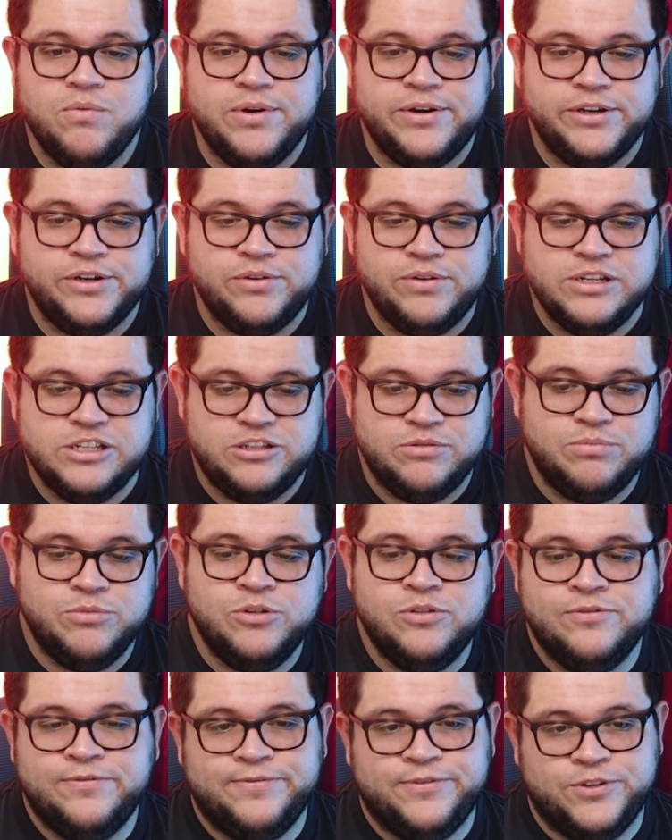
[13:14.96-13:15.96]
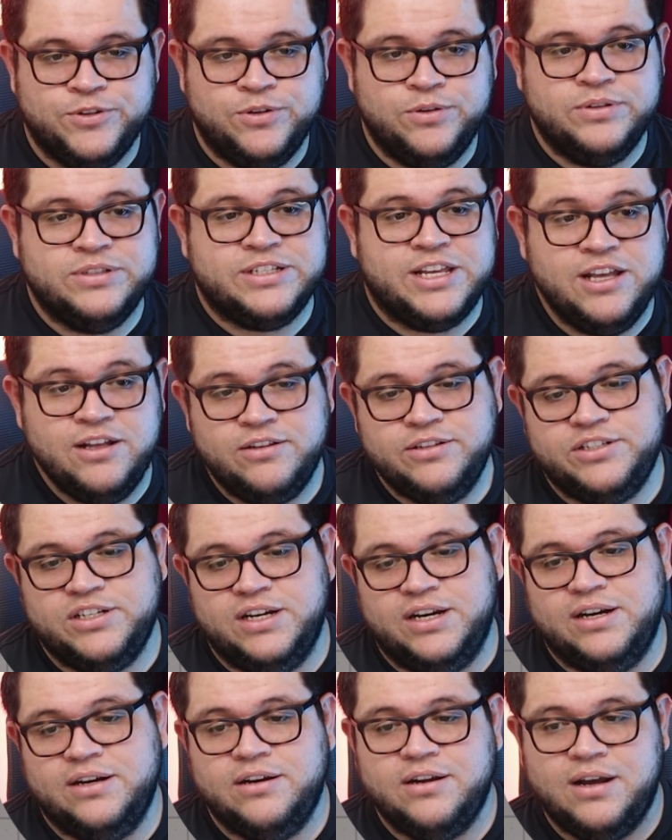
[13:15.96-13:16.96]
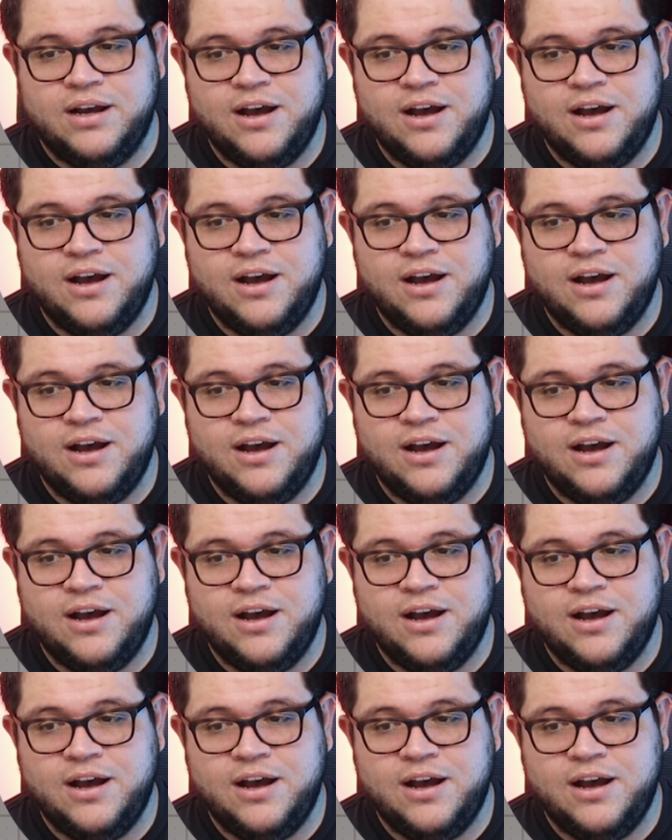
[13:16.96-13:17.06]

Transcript: we're going to move to Skillshare.